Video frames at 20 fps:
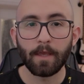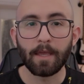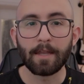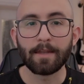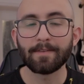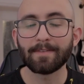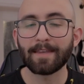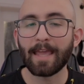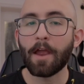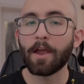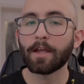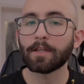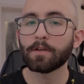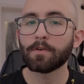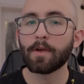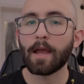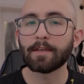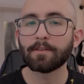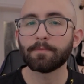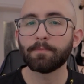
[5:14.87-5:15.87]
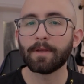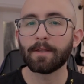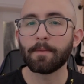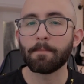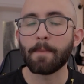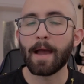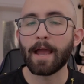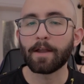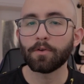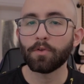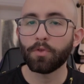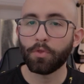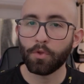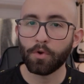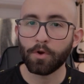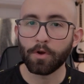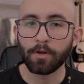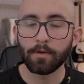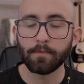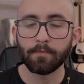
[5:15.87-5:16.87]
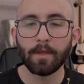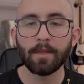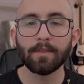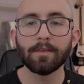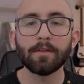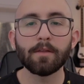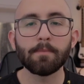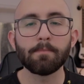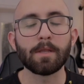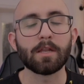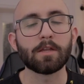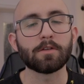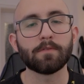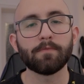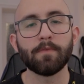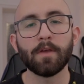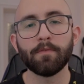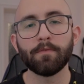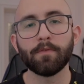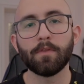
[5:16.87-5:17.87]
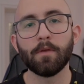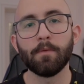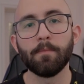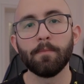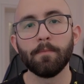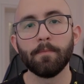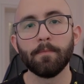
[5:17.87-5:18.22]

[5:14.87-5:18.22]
and is characterized by the minor third and the diminished fifth.